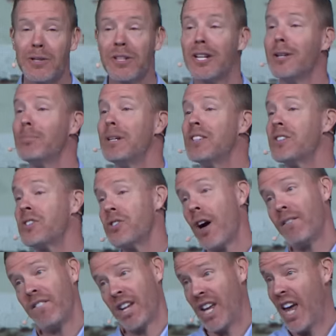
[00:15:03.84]
can be
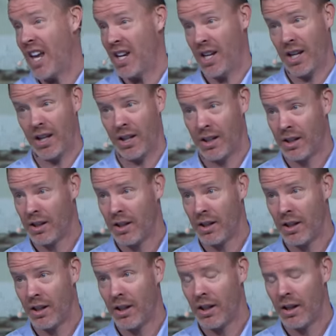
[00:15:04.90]
suffocating.
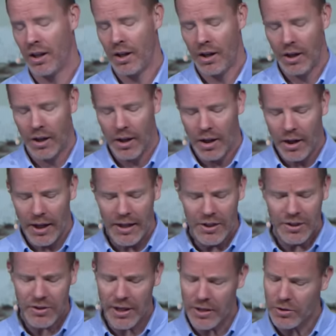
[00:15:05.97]
He
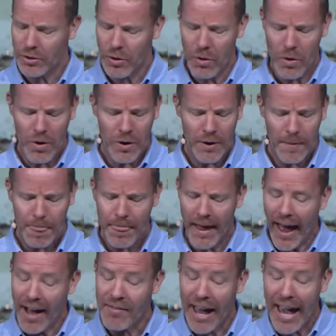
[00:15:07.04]
says, Lord,
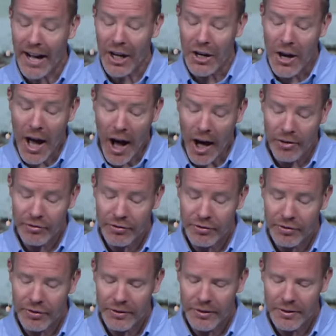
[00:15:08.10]
I've had
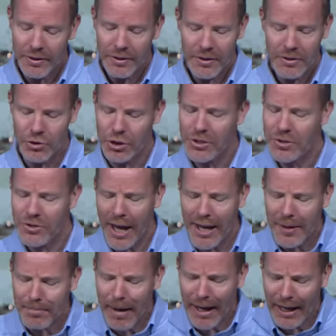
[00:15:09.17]
enough. Just
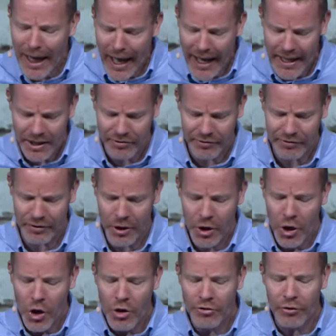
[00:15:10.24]
take my life,
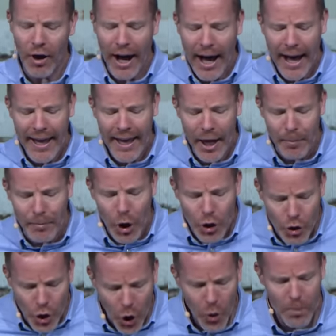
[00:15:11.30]
for I am
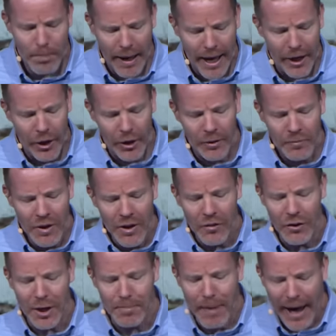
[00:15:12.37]
no better
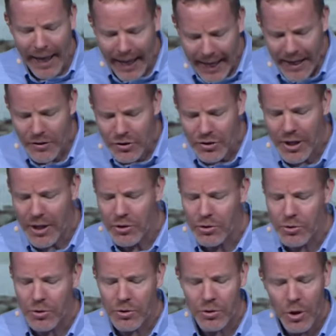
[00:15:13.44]
than my
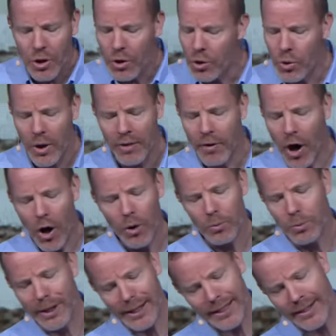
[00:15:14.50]
ancestors who have
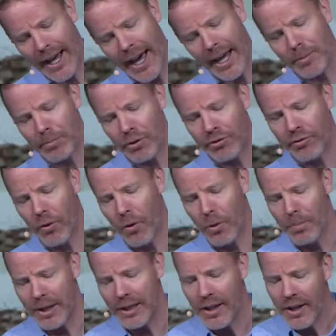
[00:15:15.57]
already died before
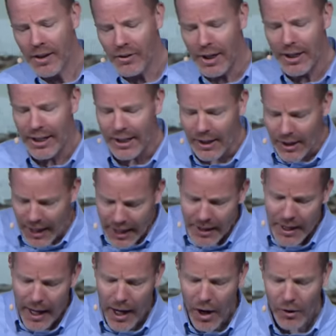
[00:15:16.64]
me. Then he lay
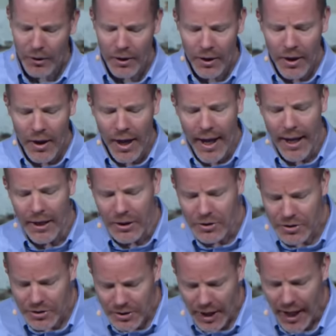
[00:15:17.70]
down and he
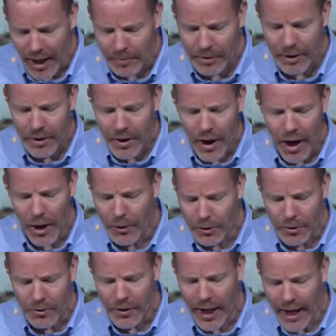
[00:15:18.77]
slept
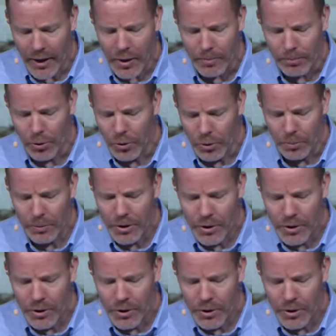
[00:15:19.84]
under that broom